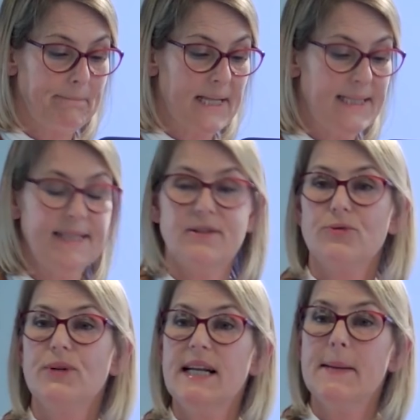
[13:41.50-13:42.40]
This
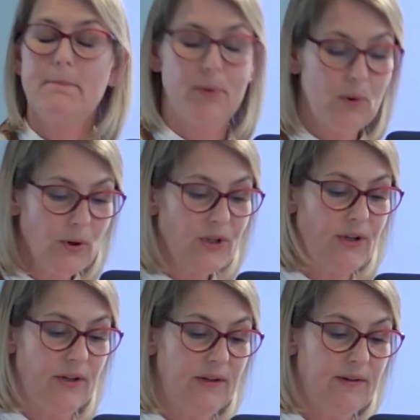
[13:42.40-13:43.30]
is really
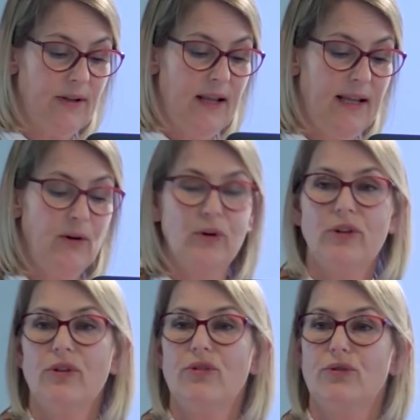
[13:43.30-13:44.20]
important in order
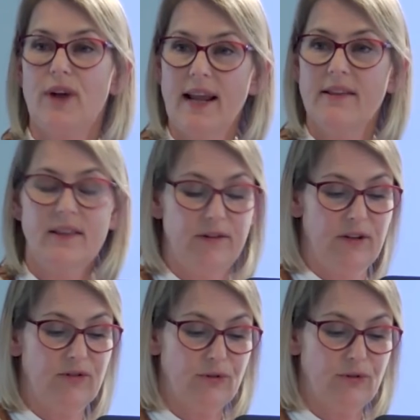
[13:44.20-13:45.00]
to strengthen this